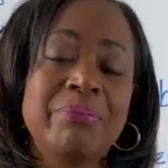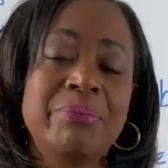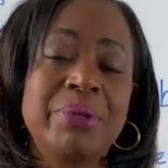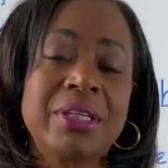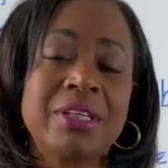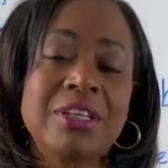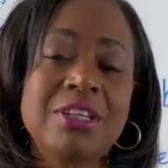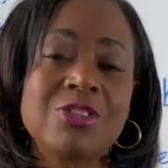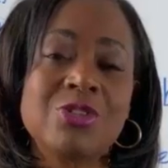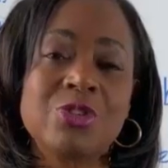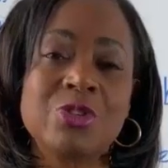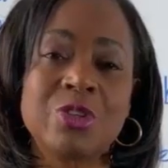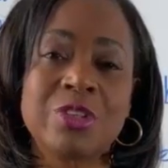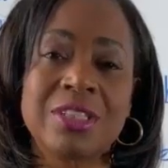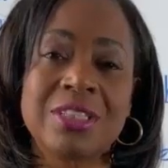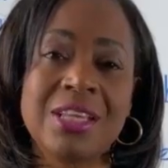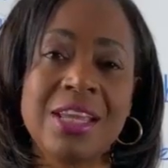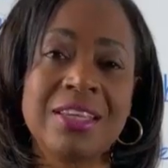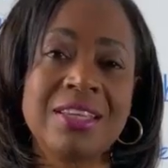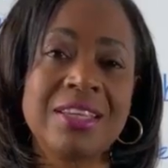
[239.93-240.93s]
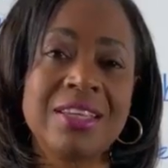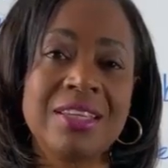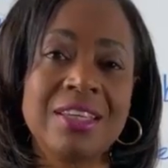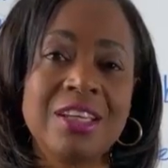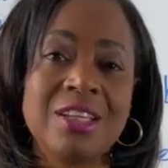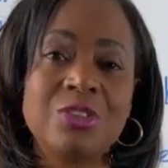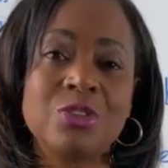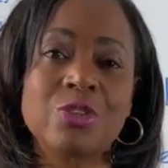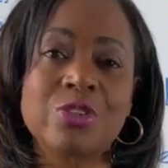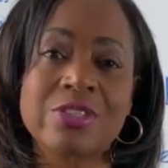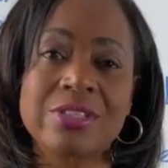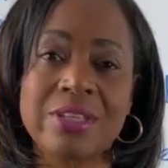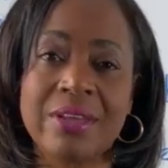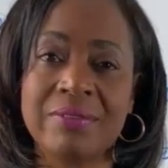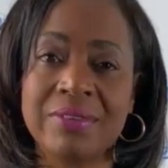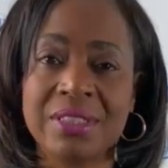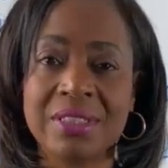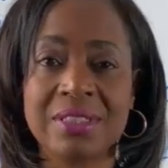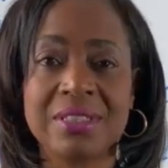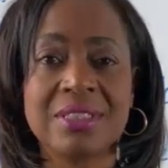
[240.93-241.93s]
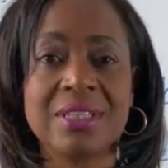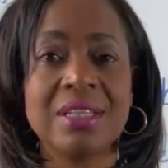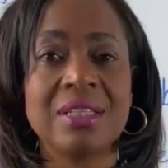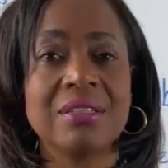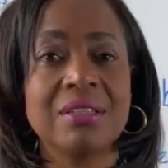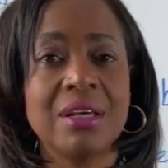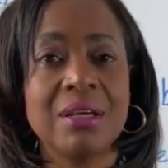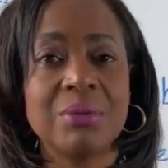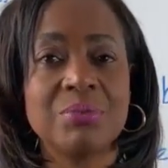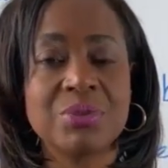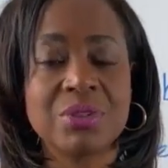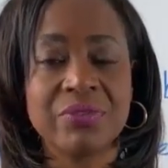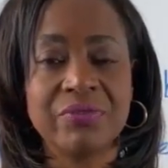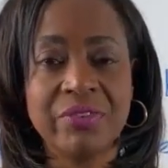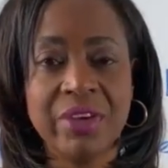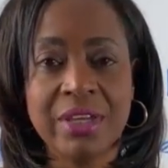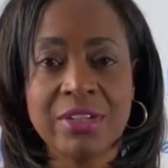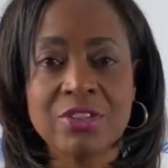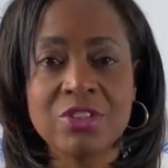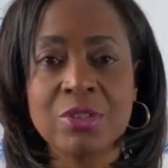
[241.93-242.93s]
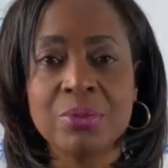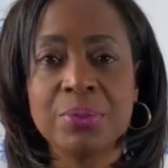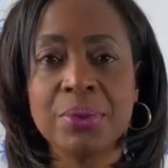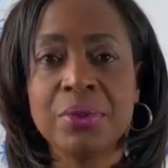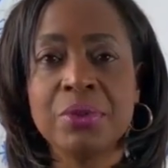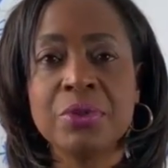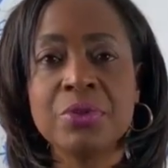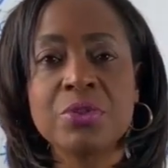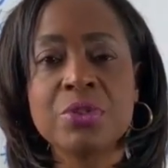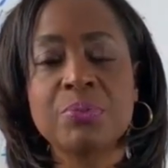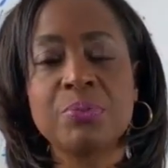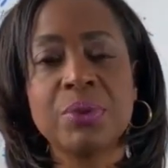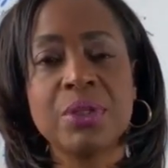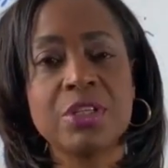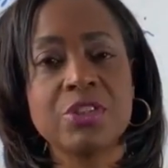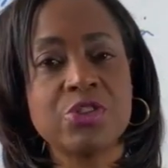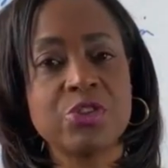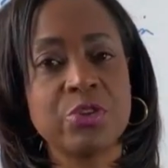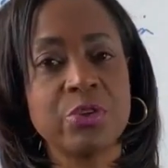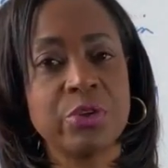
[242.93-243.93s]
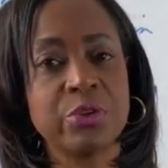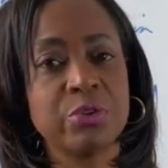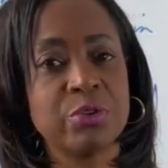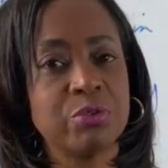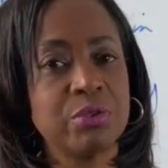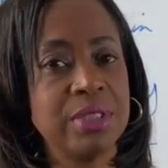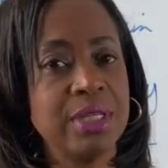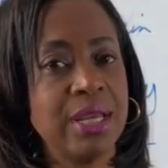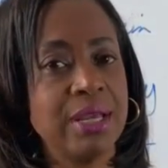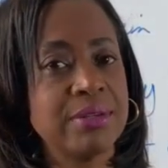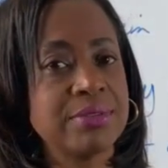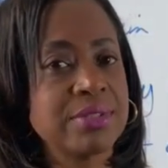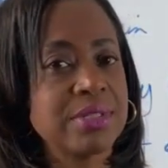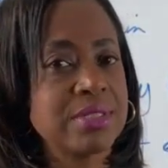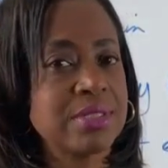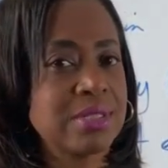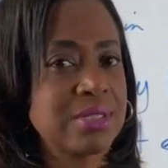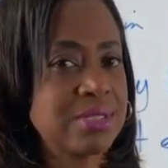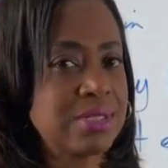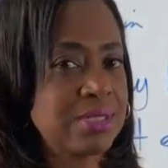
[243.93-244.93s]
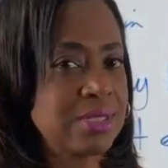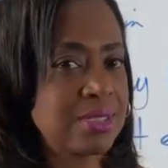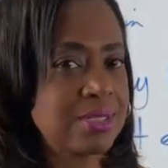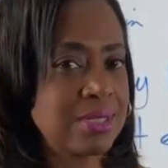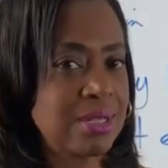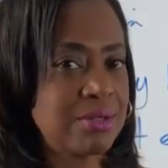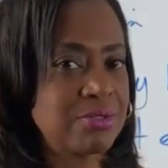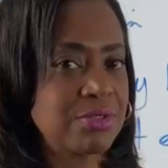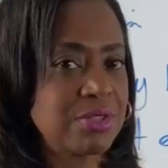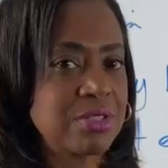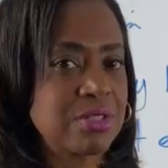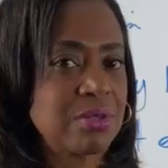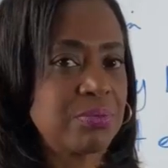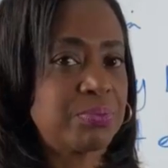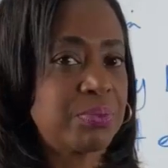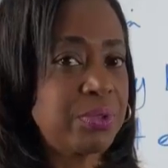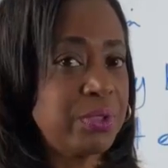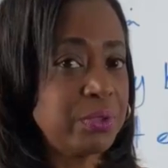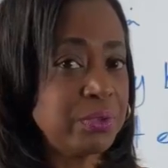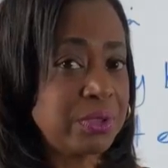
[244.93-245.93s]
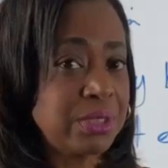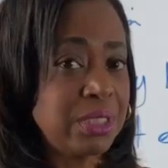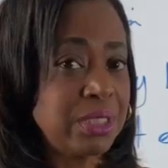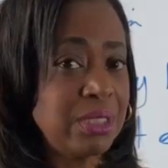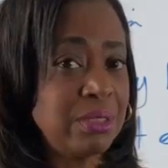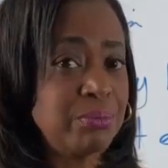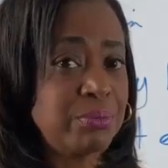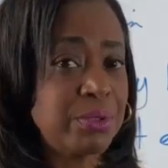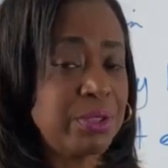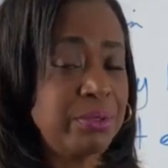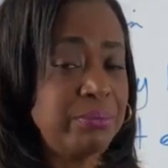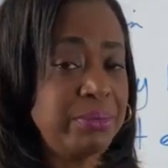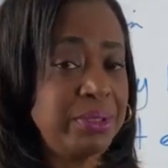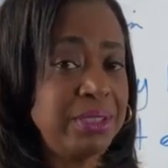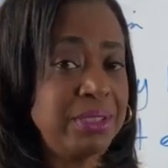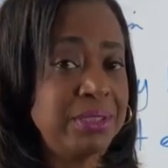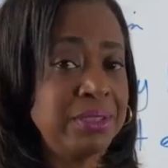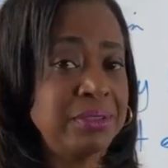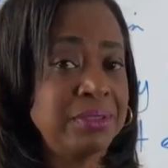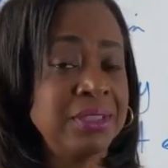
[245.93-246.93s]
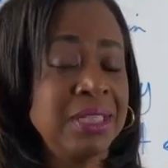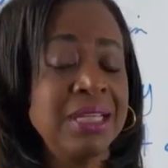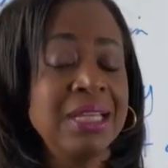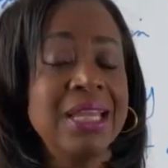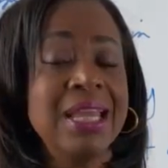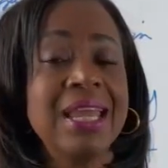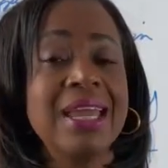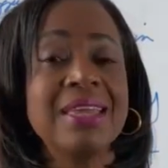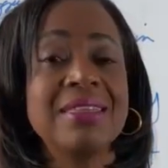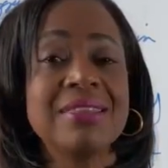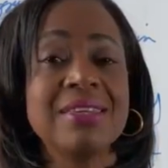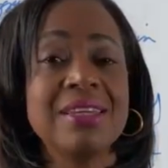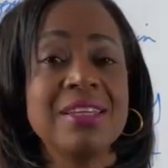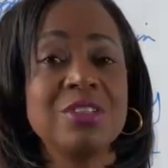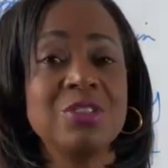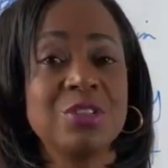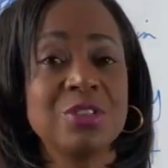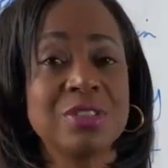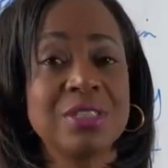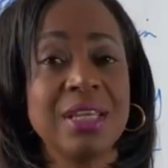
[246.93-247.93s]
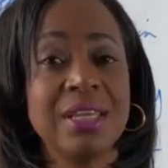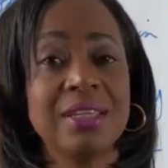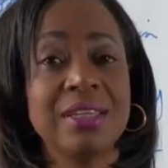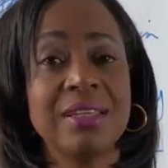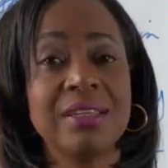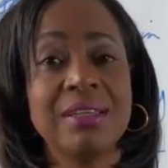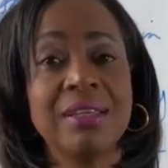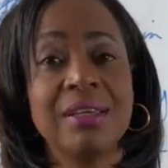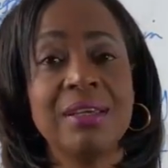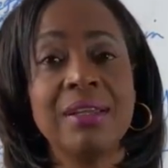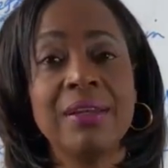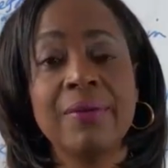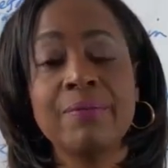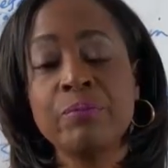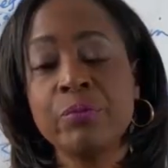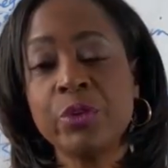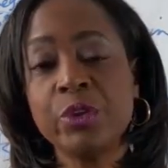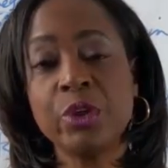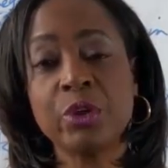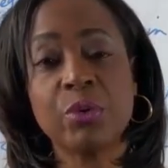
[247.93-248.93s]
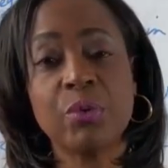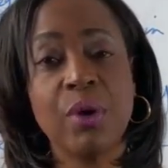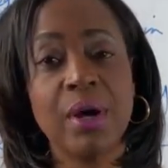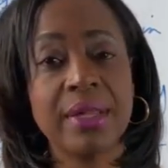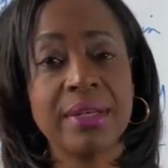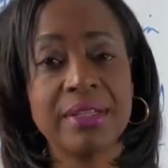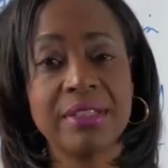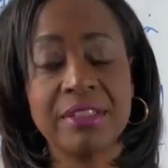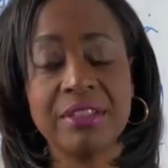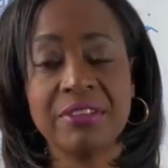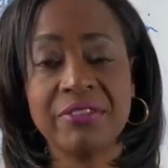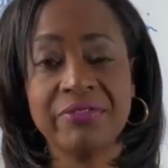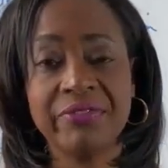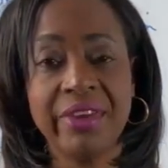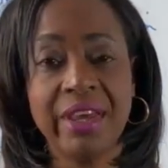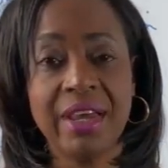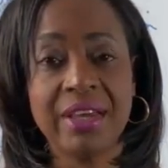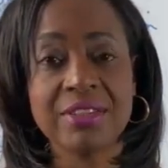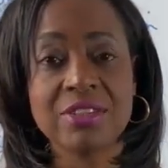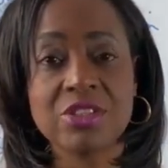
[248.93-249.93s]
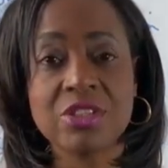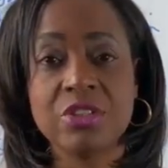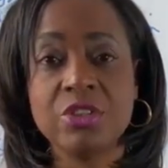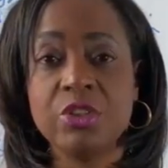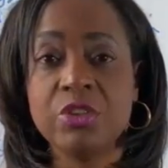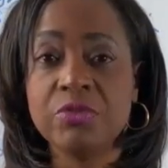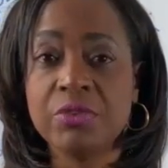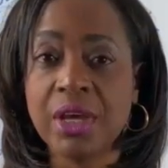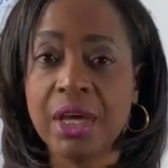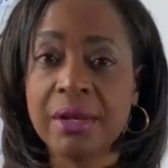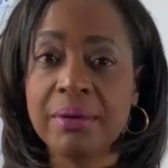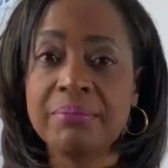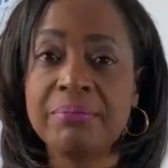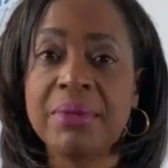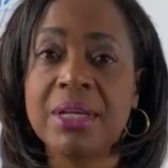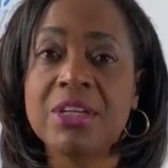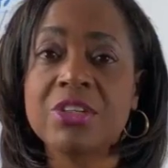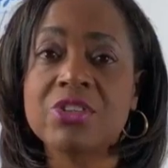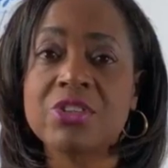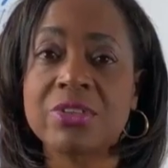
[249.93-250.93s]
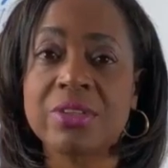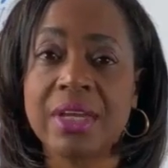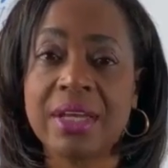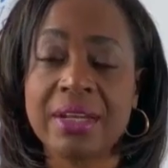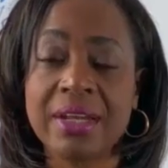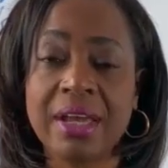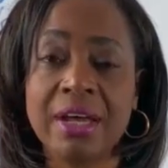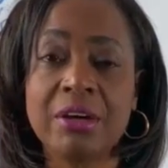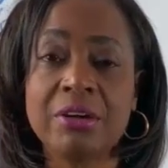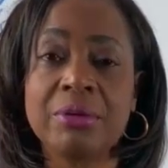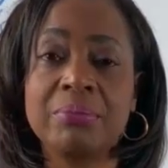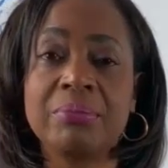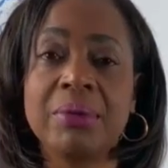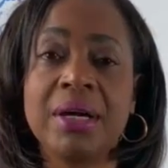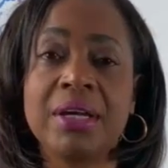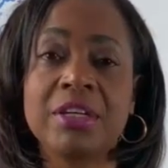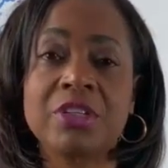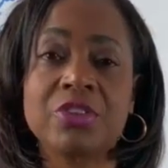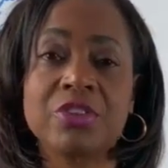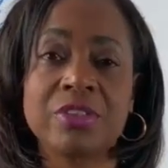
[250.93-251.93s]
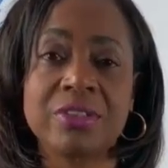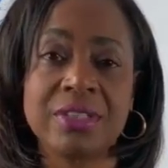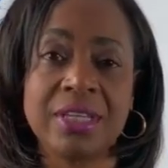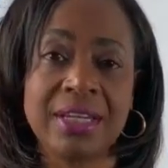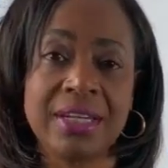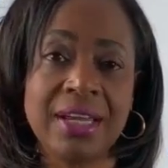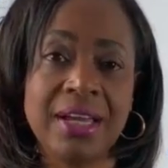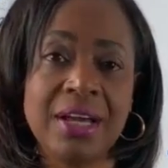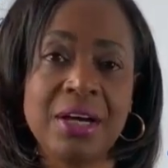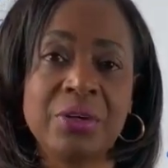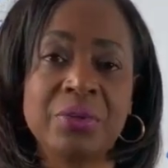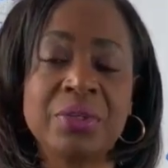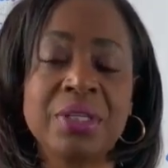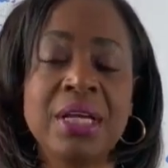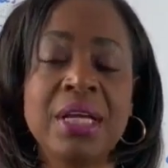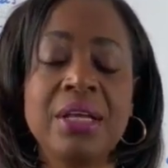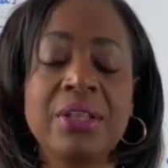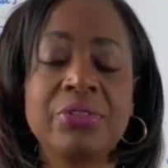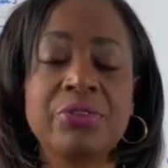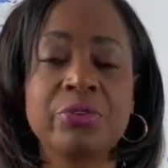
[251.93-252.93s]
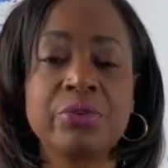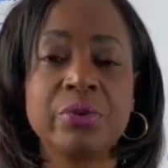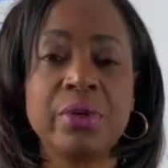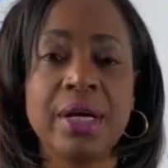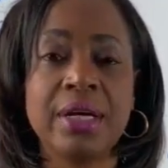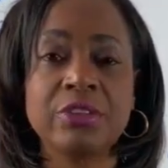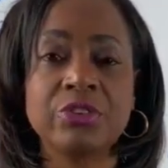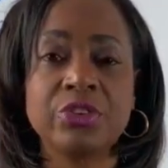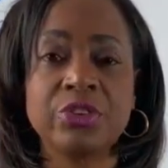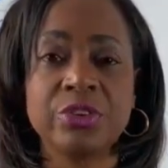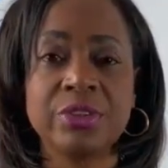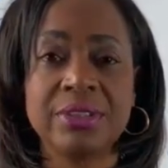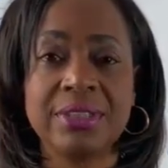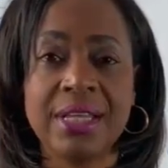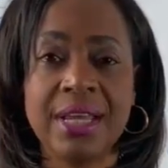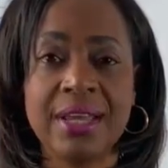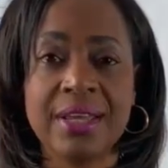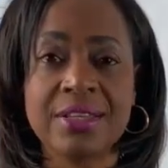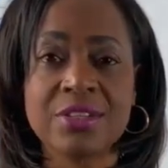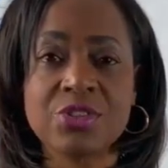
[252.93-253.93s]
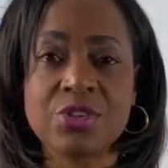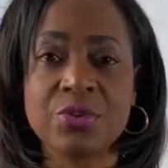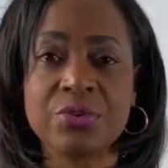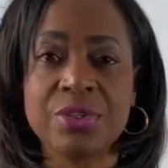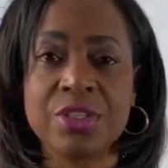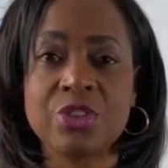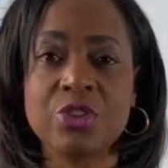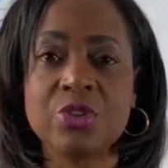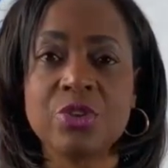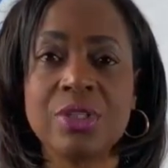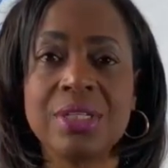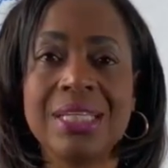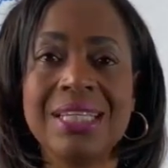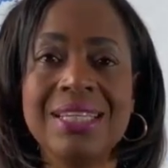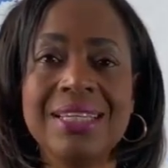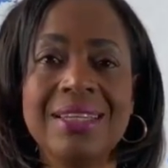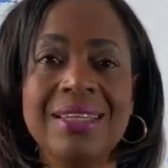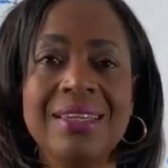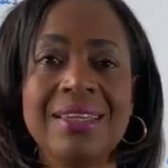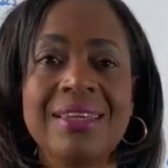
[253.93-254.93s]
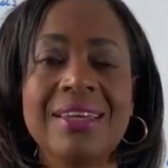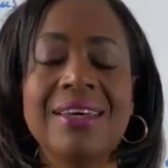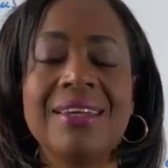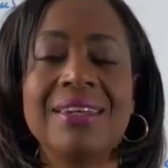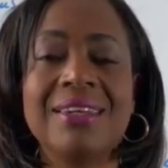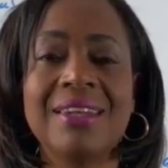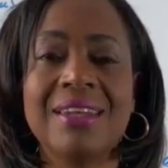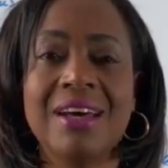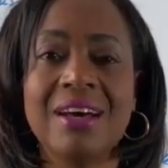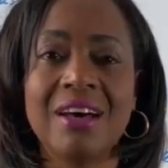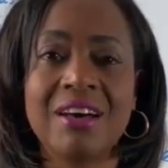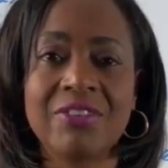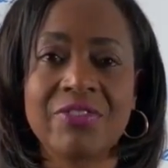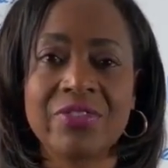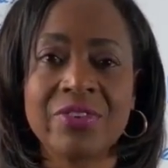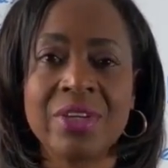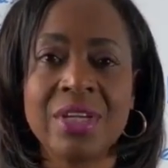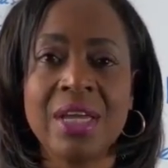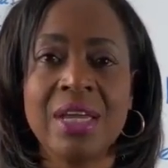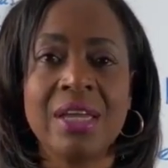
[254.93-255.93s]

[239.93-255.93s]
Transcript: Because you're taking in your 7 to 10 cups of vegetables, plus your 3 ounces to 6 ounces of protein per meal, and then you're taking in your quantity of fats. You've got to measure that out and monitor that out throughout your day so that you're eating enough.